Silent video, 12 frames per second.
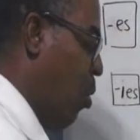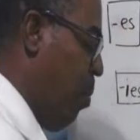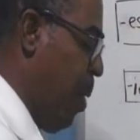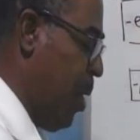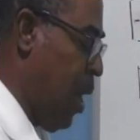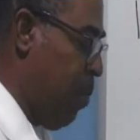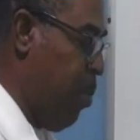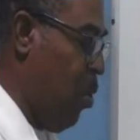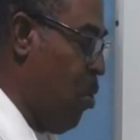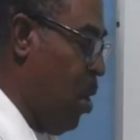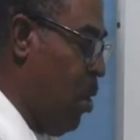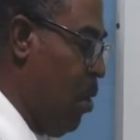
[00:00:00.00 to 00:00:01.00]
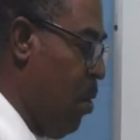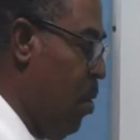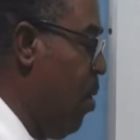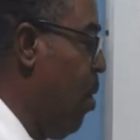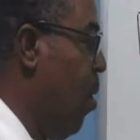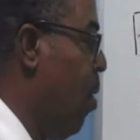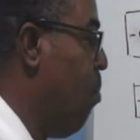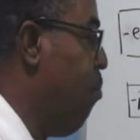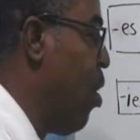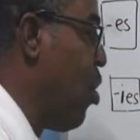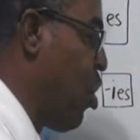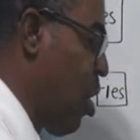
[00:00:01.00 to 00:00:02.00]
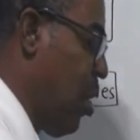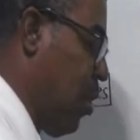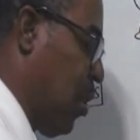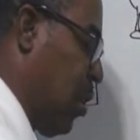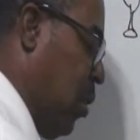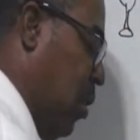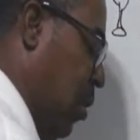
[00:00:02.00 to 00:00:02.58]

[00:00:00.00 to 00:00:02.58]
make that plural? Brushes.